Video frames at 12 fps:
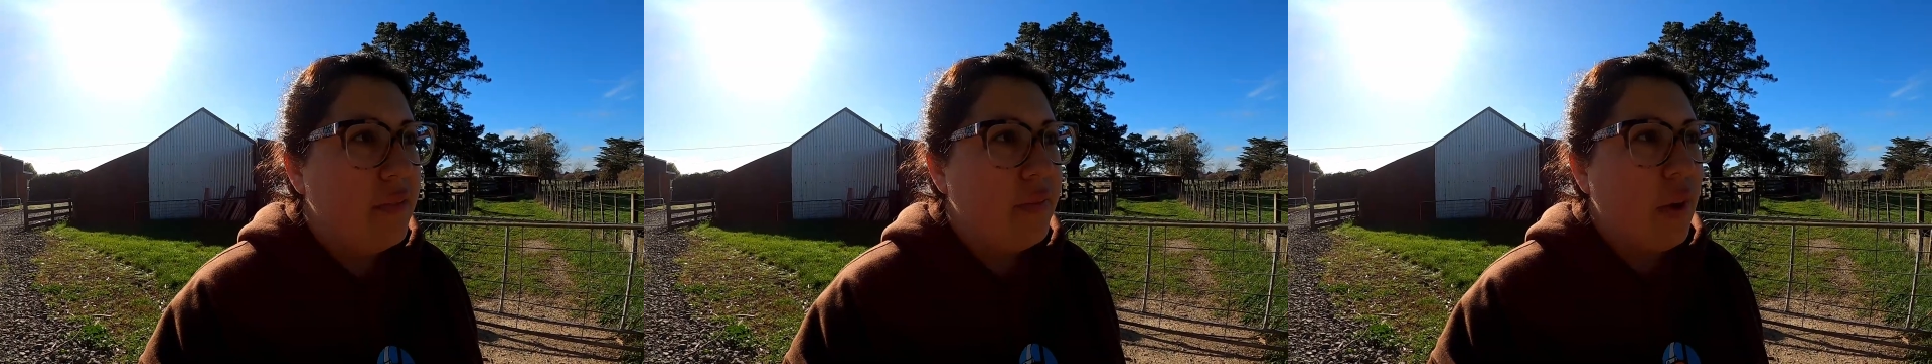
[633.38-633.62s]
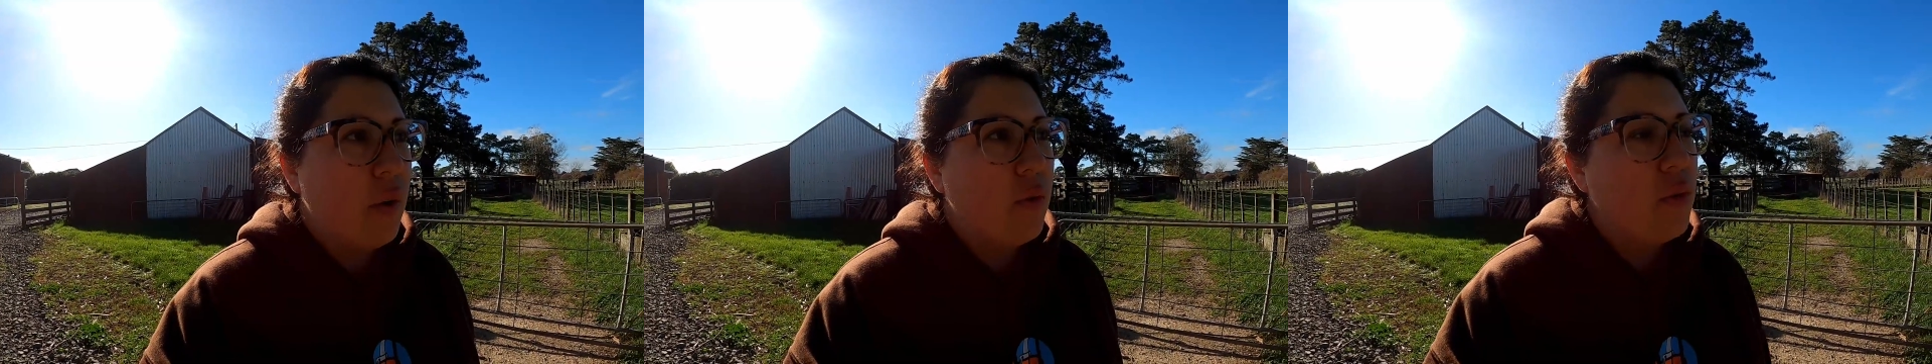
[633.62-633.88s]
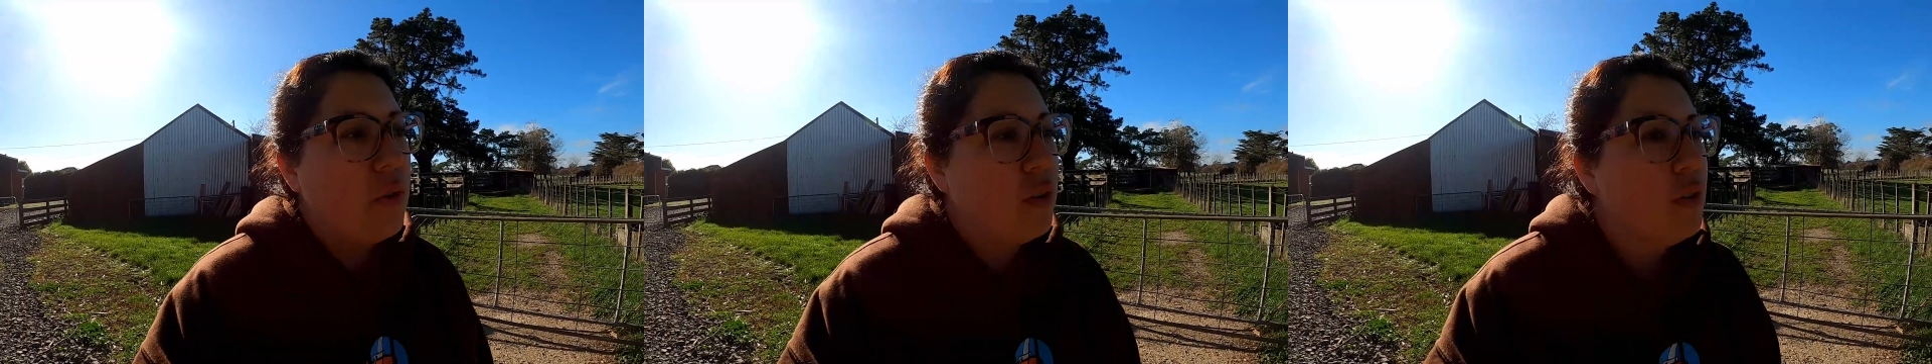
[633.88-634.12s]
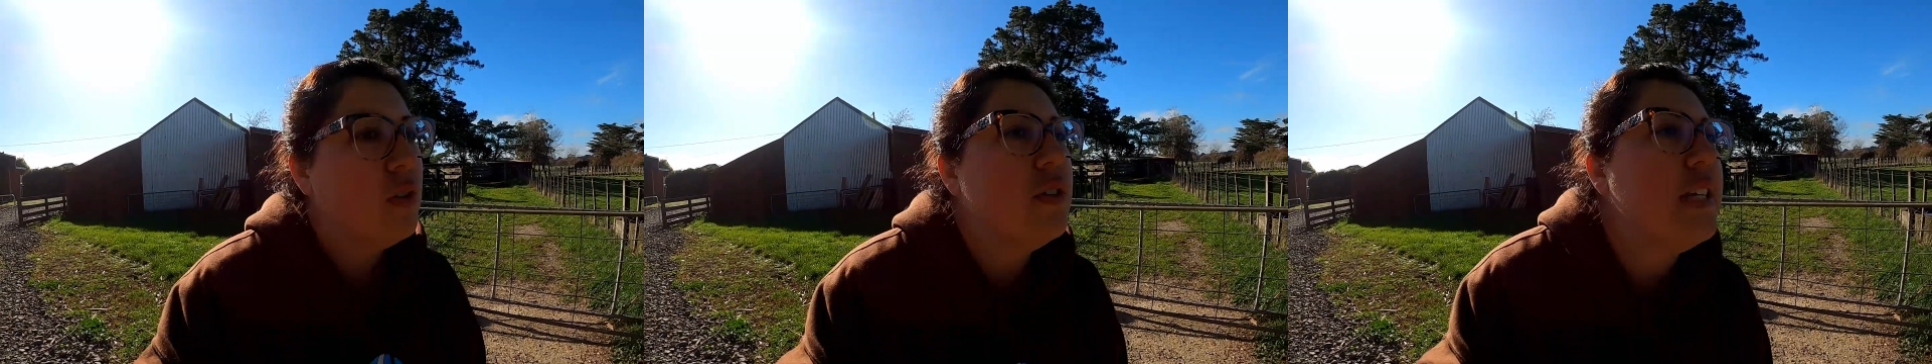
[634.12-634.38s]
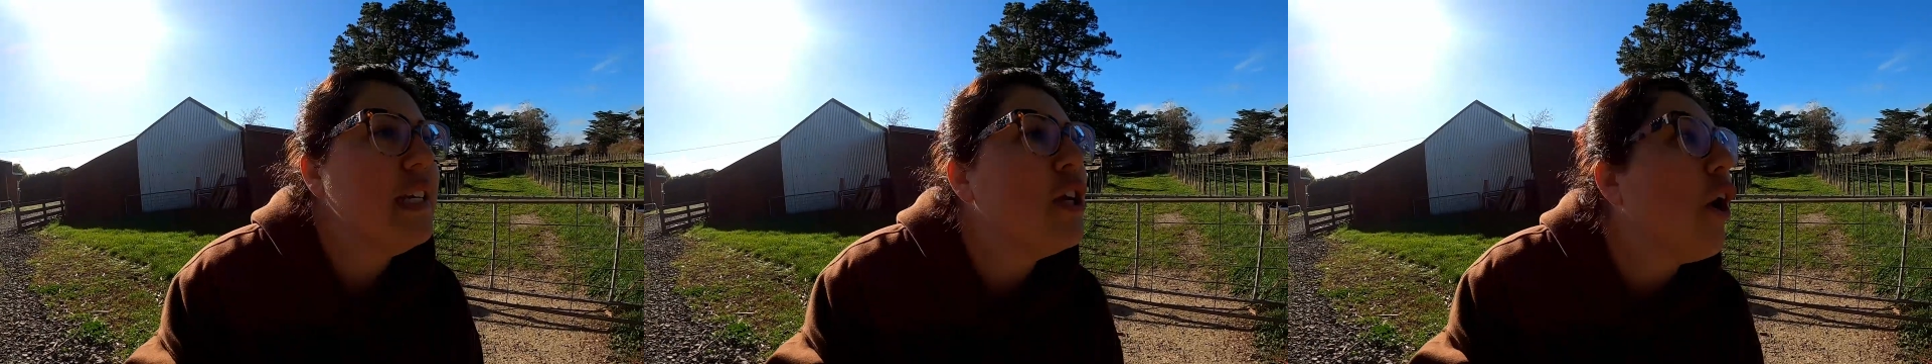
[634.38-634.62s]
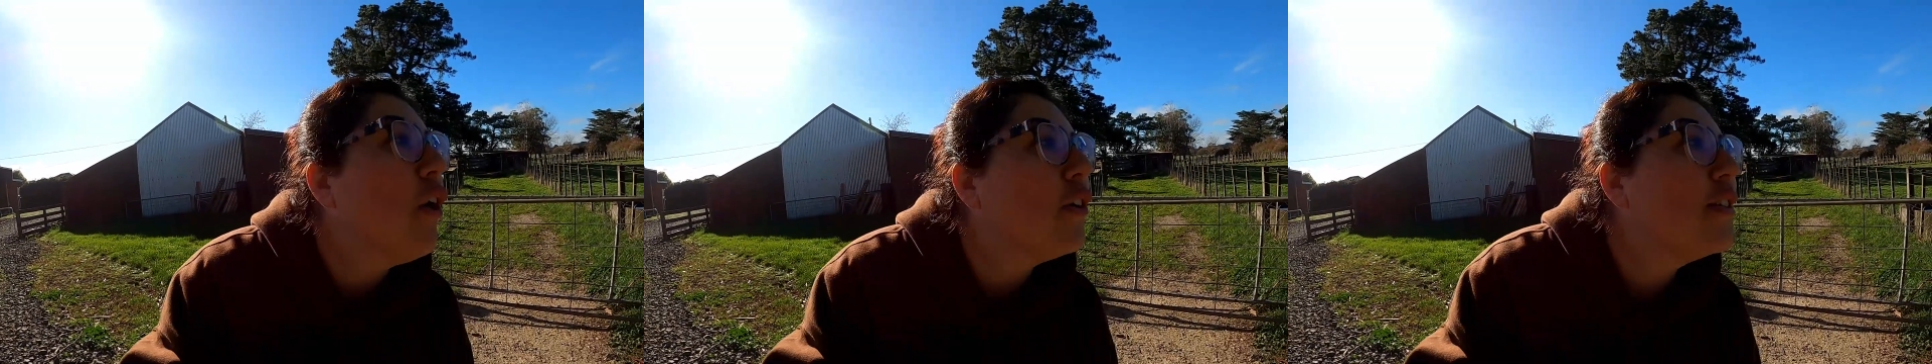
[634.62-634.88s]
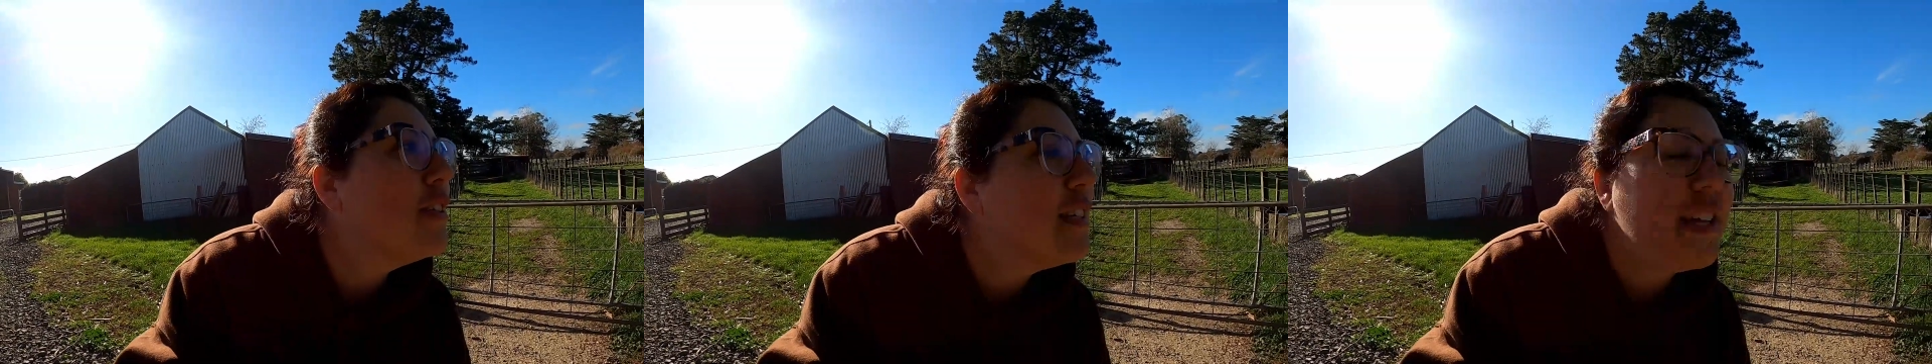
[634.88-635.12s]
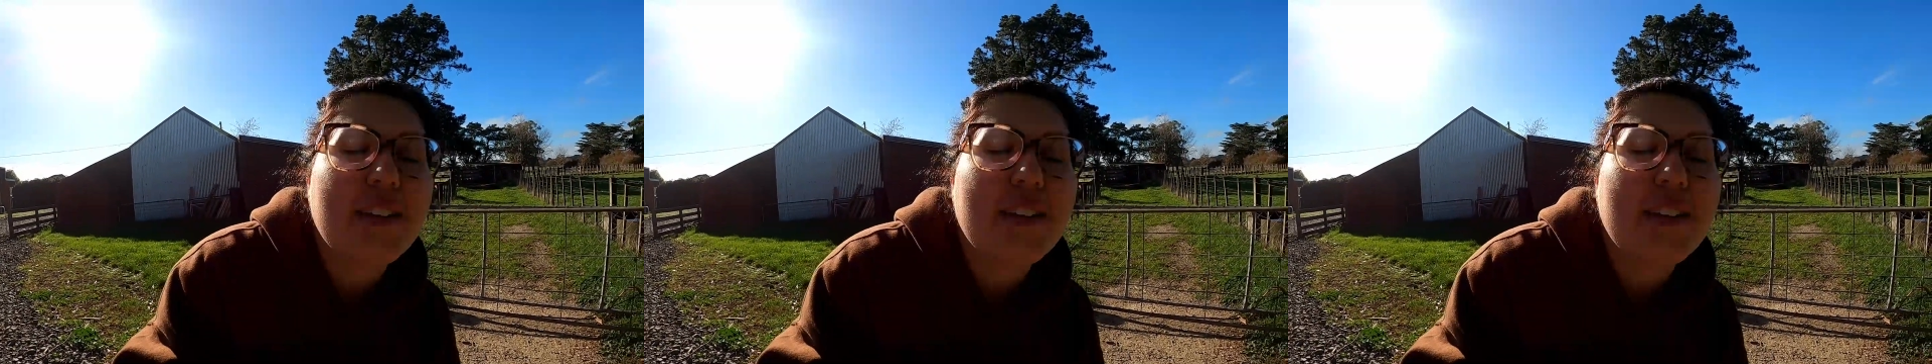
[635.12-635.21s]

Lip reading: feel detoxed,